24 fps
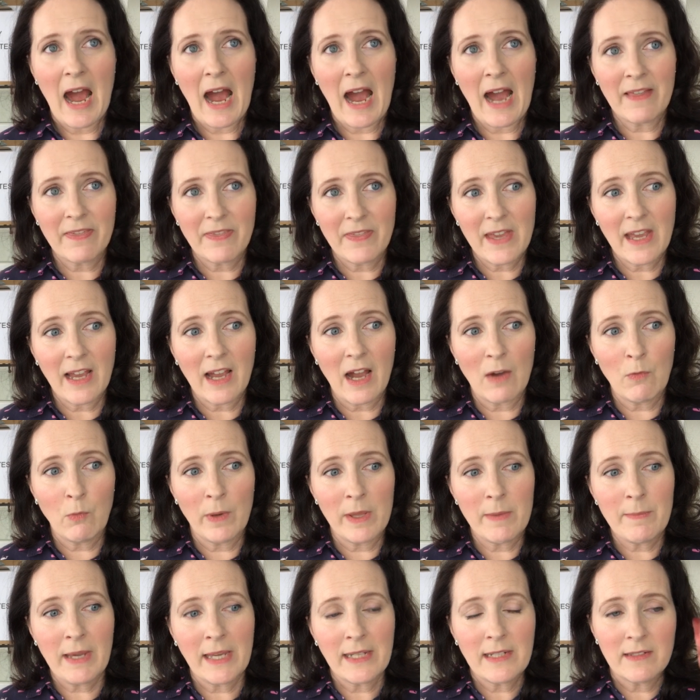I think
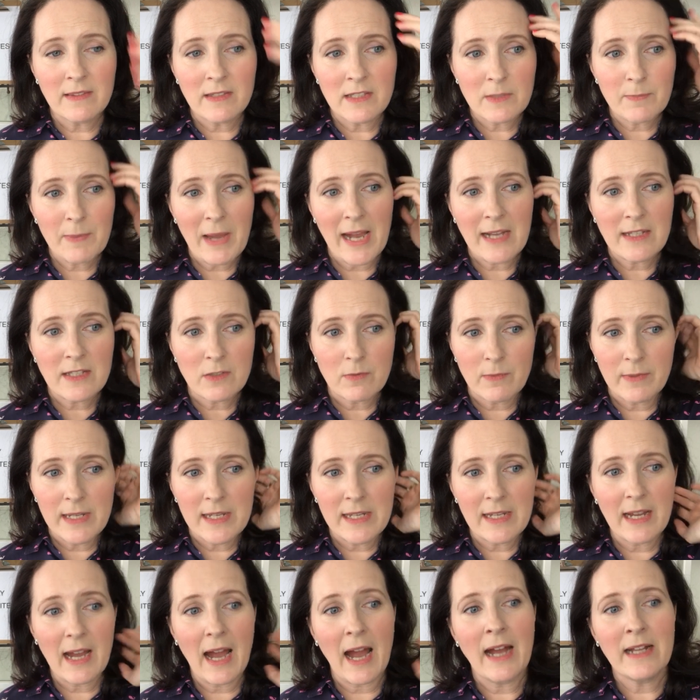we made it this past
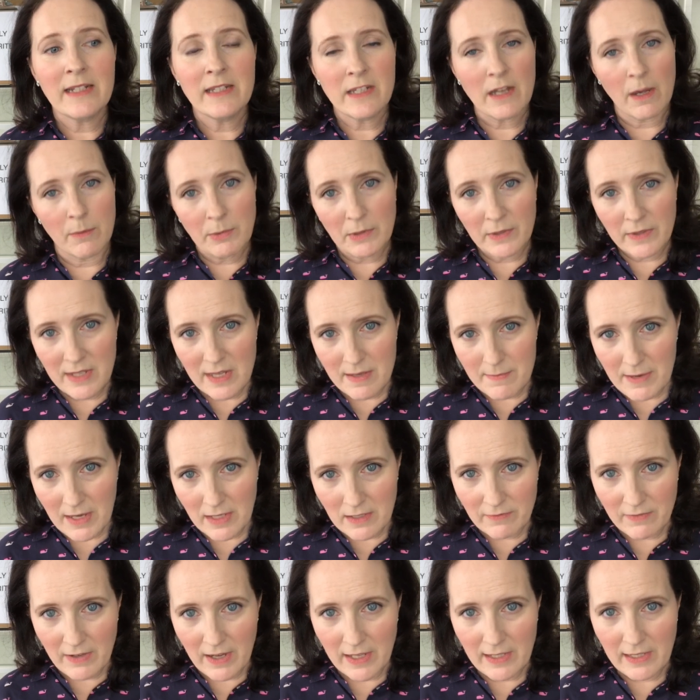week. I doubled the
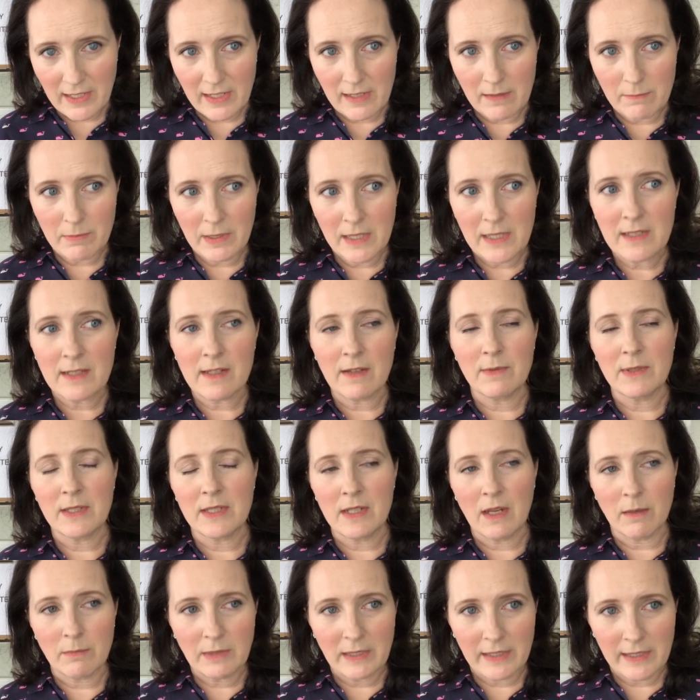amount of honey because I was
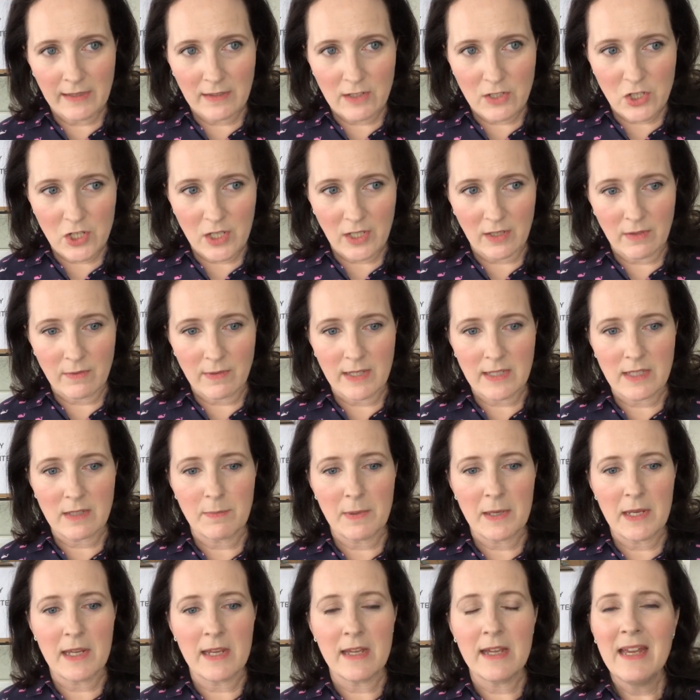doubling the chicken
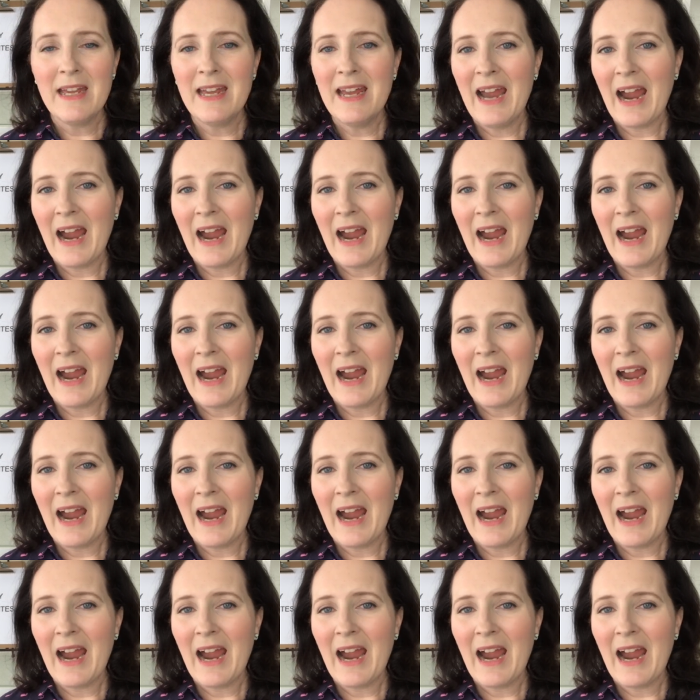recipe.